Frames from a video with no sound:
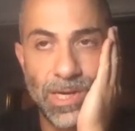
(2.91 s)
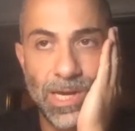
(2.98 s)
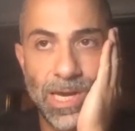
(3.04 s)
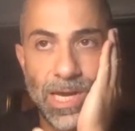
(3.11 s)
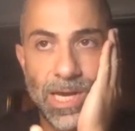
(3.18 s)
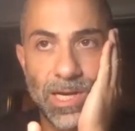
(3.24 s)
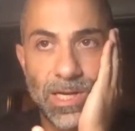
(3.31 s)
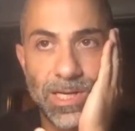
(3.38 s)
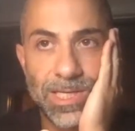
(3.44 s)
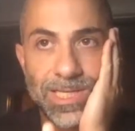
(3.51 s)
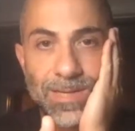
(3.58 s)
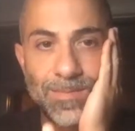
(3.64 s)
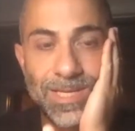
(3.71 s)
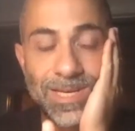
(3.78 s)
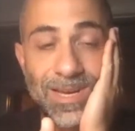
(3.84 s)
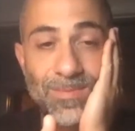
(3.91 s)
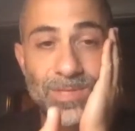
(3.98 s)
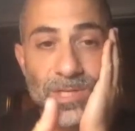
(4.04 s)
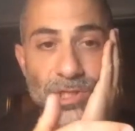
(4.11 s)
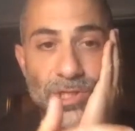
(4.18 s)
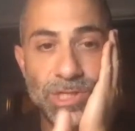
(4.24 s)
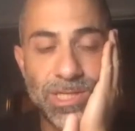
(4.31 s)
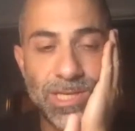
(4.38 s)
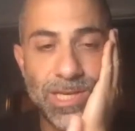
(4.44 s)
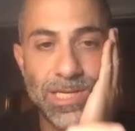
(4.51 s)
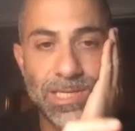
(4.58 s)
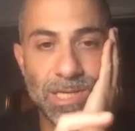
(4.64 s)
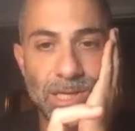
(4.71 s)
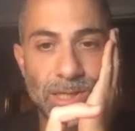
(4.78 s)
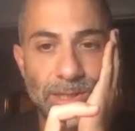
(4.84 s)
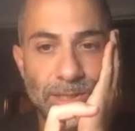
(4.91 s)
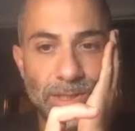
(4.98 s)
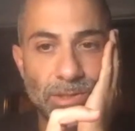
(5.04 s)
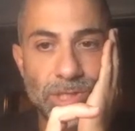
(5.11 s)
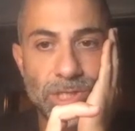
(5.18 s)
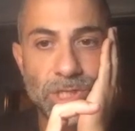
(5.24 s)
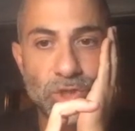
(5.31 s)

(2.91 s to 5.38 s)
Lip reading: And sometimes it just takes a little